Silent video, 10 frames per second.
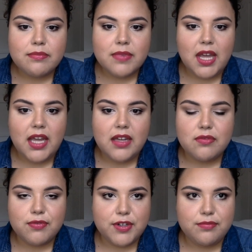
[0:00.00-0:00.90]
like
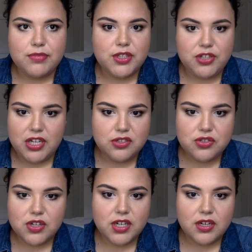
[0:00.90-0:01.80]
from the
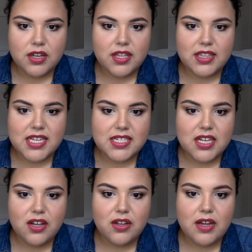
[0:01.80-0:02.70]
drugstore that they
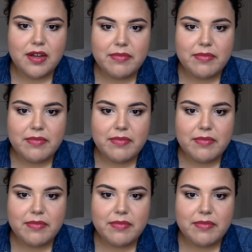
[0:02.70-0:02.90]
sell,